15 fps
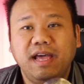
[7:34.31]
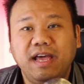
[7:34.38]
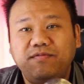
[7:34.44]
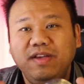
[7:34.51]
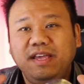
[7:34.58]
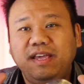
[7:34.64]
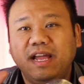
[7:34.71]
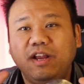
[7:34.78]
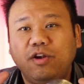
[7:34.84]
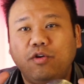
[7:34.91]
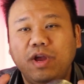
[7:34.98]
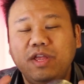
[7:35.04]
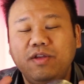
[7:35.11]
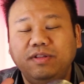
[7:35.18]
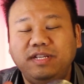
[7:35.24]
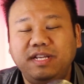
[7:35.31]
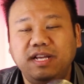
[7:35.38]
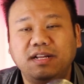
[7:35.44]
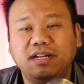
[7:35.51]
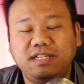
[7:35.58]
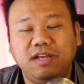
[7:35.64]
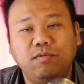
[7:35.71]
If he can create
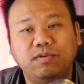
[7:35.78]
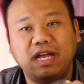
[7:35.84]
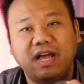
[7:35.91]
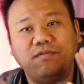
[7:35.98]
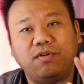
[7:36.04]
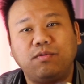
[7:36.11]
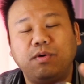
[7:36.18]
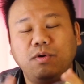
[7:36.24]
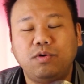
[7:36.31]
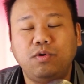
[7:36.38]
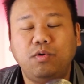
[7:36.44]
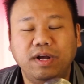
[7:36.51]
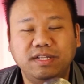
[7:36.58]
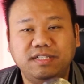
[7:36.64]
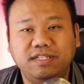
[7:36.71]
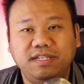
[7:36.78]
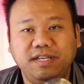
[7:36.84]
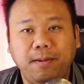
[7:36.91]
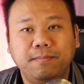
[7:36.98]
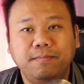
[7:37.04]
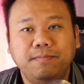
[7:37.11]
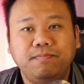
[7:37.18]
utility with the Evergrow coin
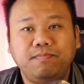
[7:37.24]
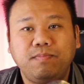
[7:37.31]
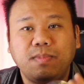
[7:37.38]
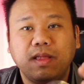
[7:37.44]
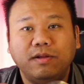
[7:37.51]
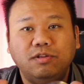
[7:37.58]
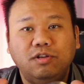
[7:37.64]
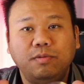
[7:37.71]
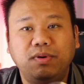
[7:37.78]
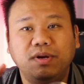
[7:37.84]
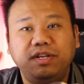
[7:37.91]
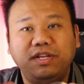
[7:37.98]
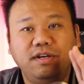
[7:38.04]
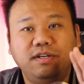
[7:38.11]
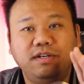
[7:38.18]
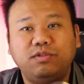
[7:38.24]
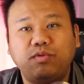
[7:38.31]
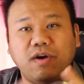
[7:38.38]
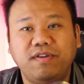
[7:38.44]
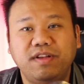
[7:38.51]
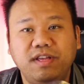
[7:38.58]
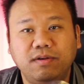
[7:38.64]
team to produce
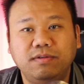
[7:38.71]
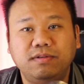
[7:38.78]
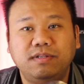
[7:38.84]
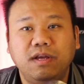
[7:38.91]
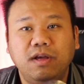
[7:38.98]
revenues,